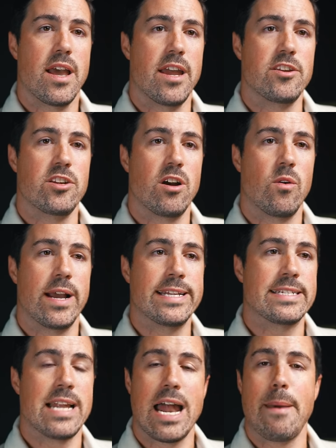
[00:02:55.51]
And you know,
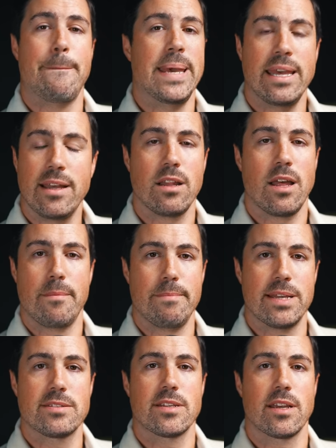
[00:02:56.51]
it's not a pill I'm
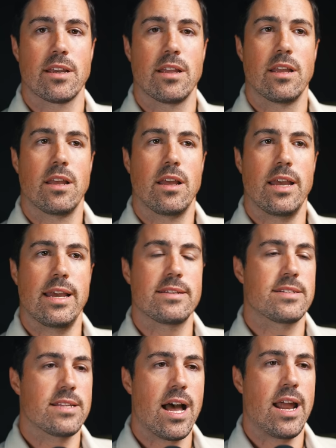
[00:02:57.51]
missing.
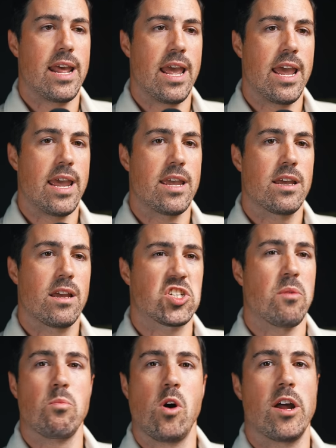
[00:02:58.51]
It's not a
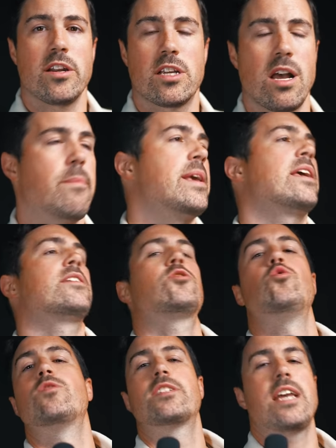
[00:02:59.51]
someone coming in
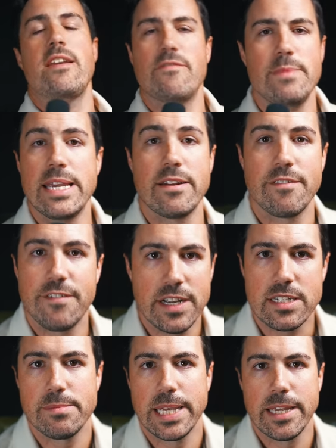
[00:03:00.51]
to save me and
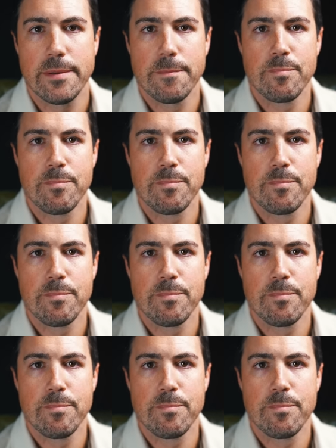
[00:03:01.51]
fix me.